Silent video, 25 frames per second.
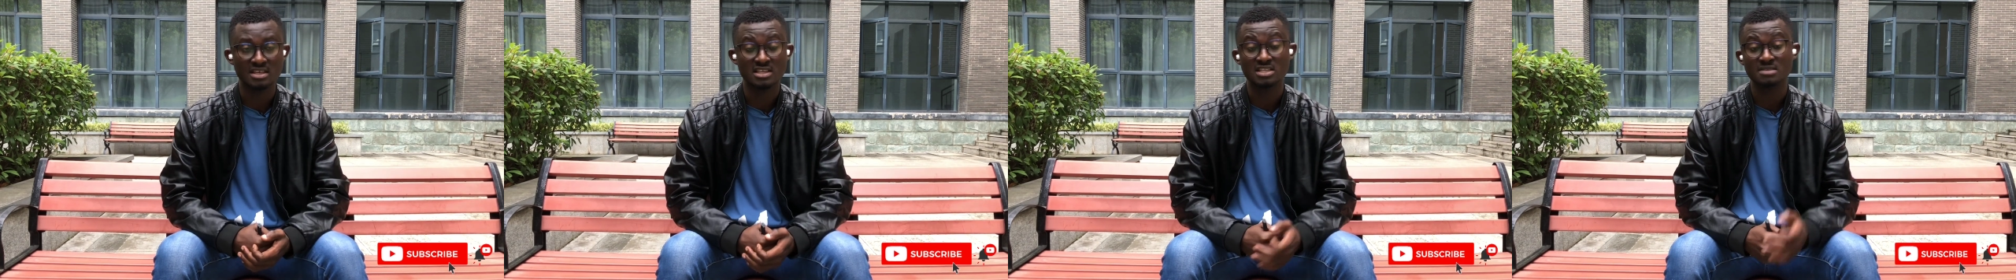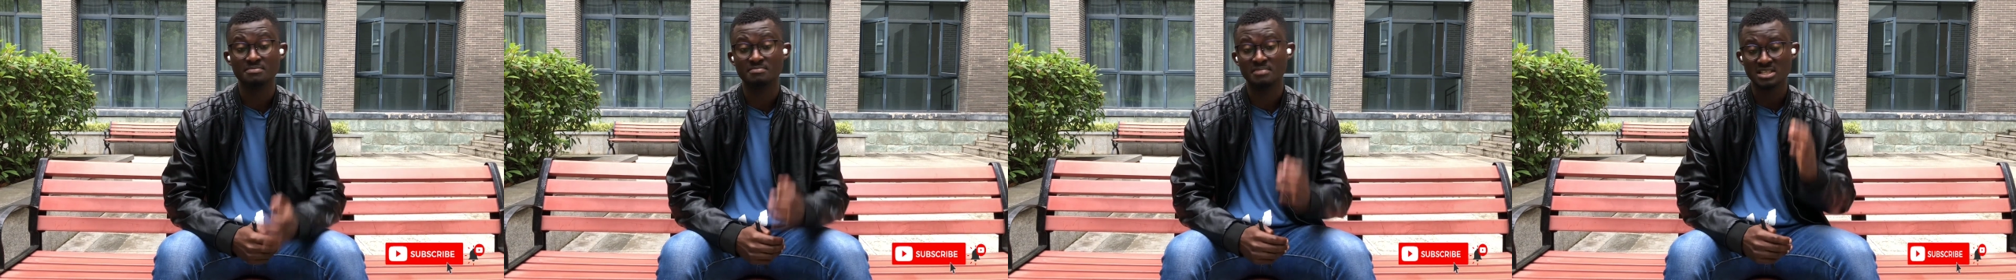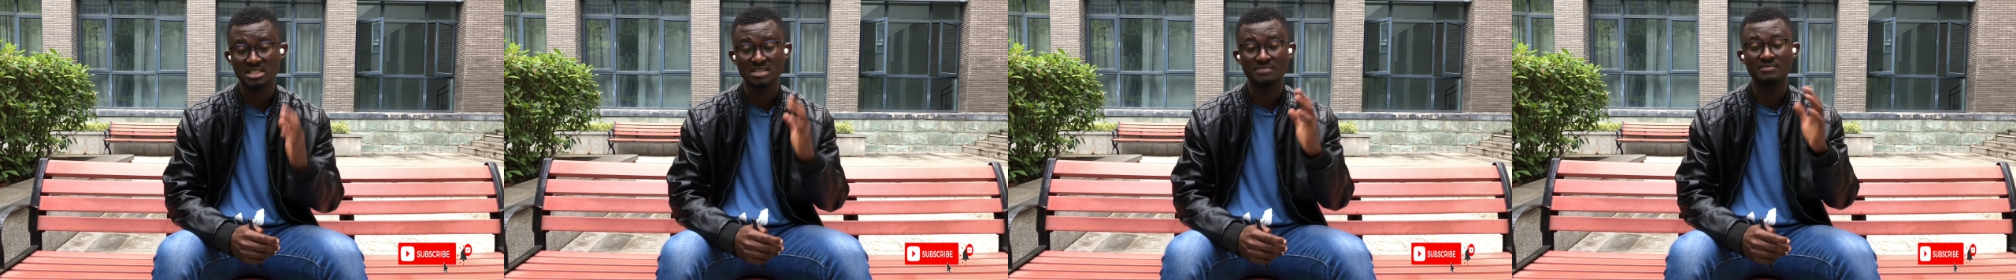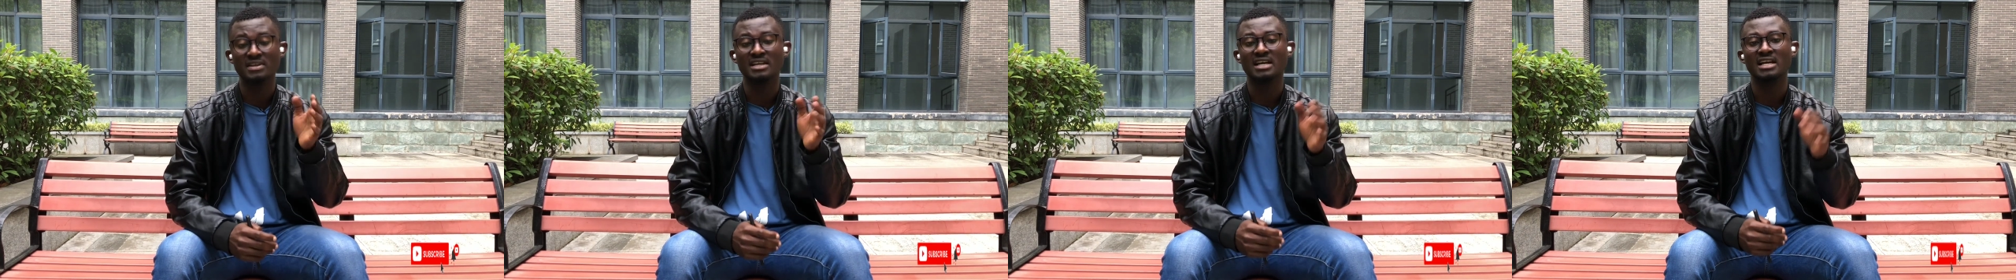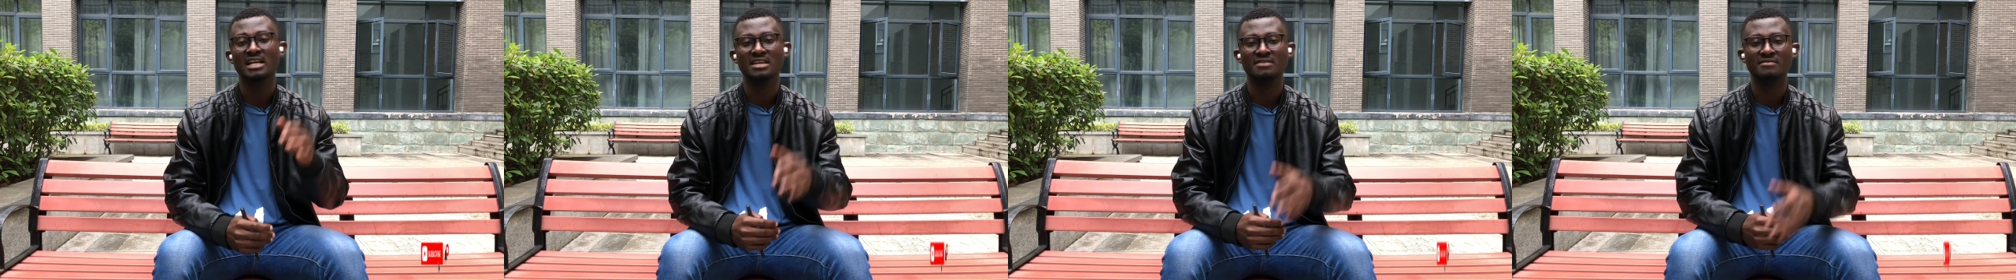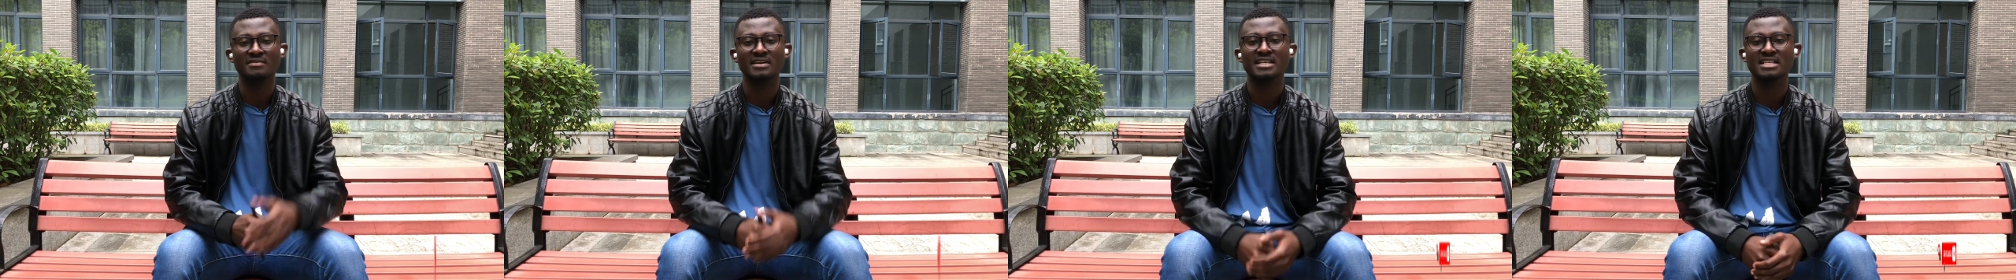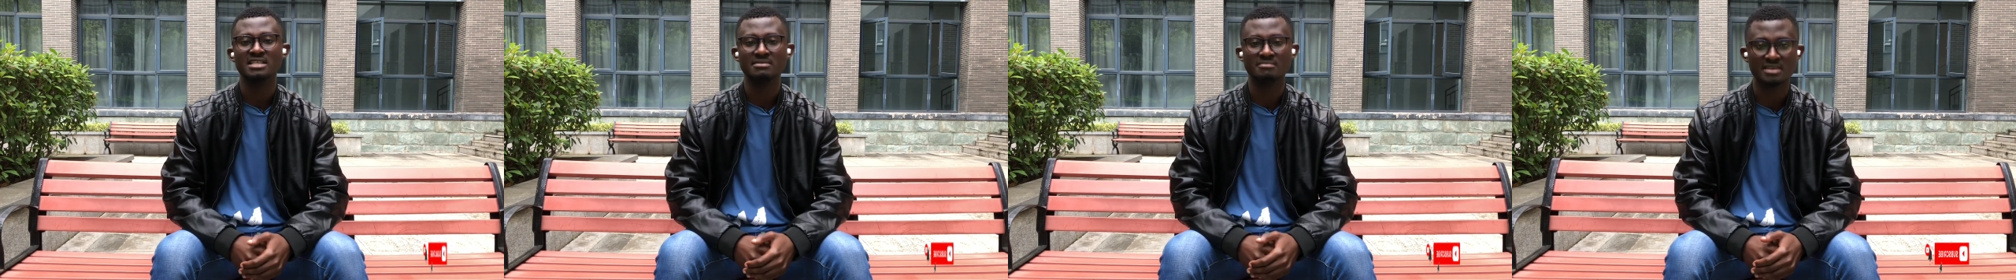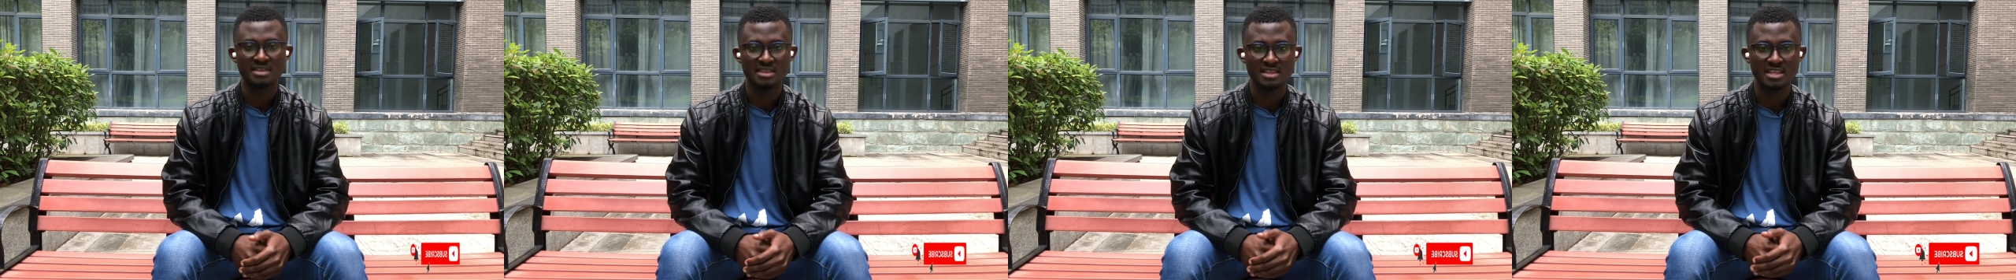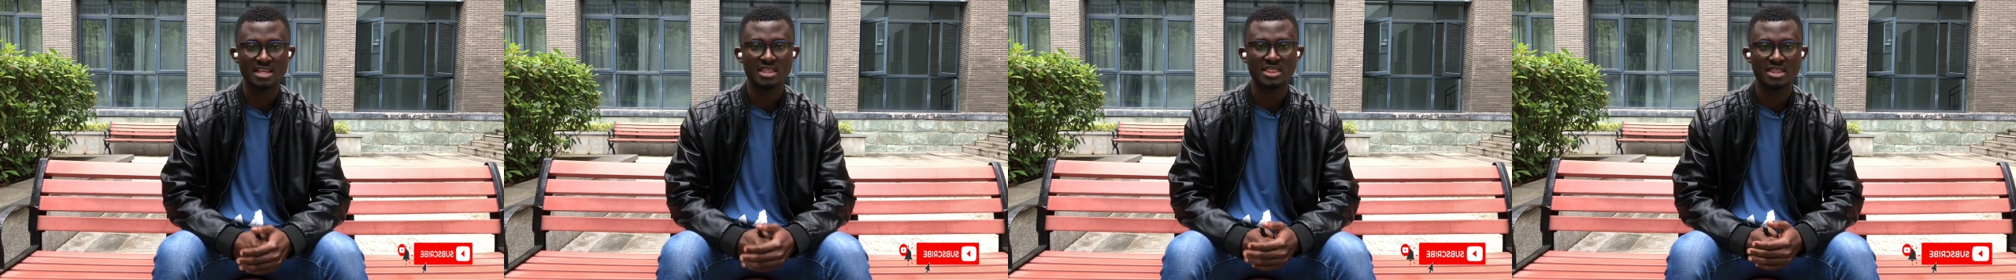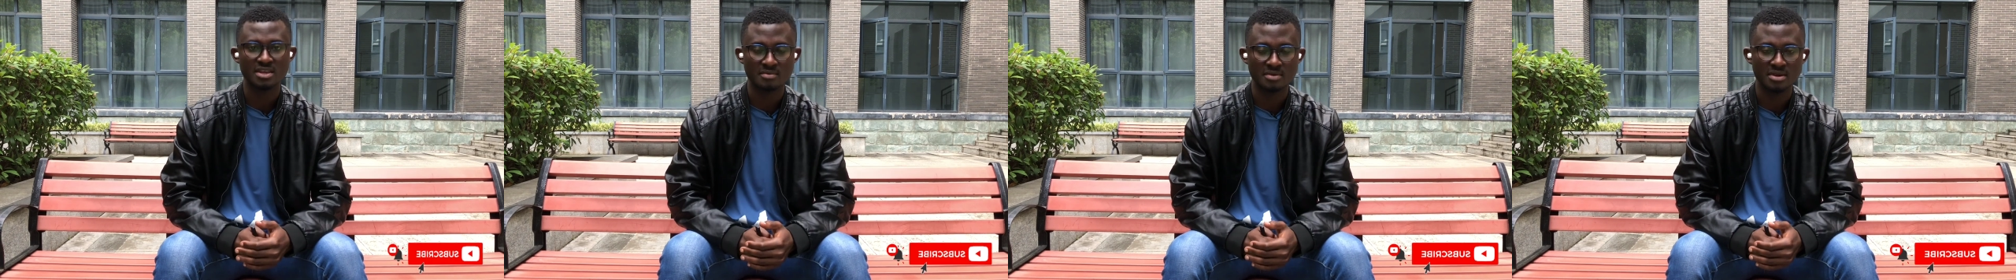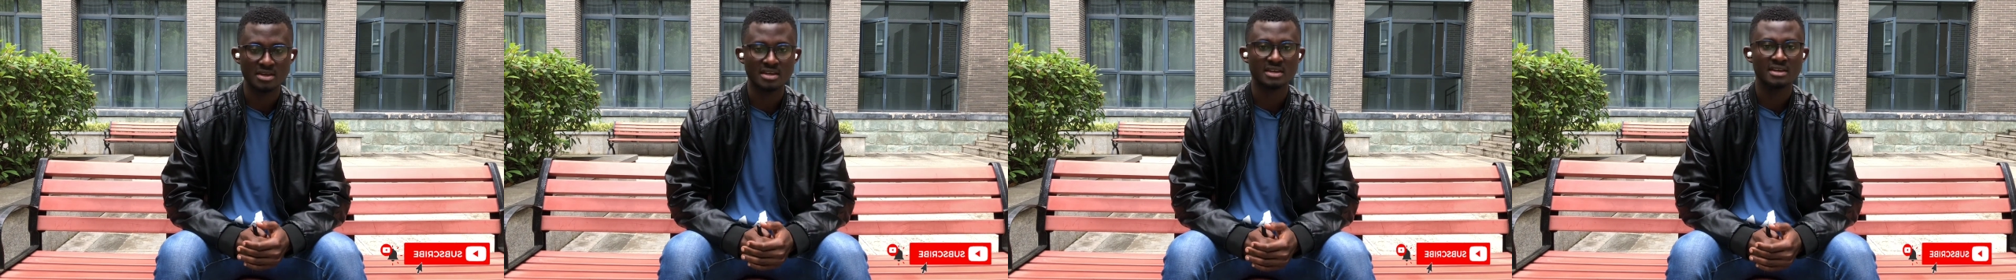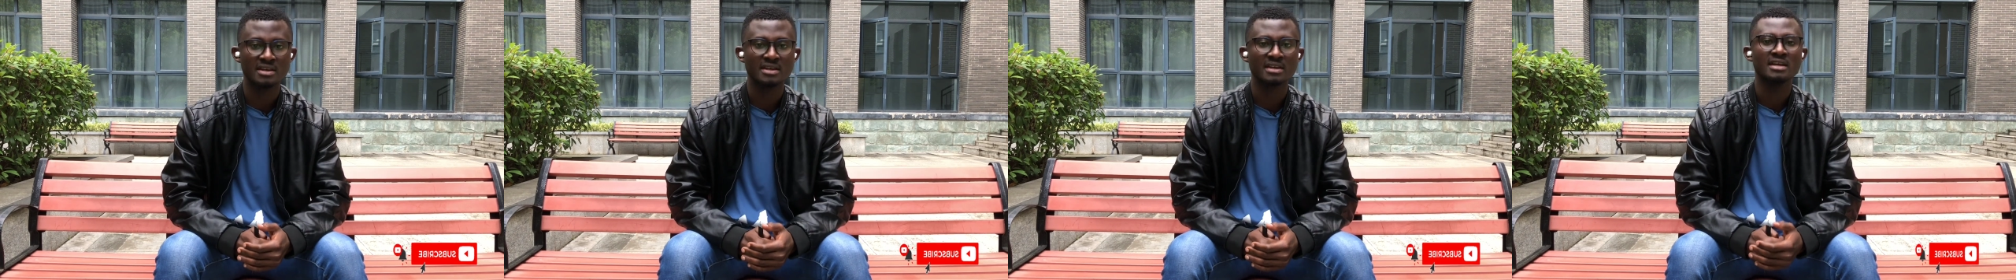specifically vitamin D3.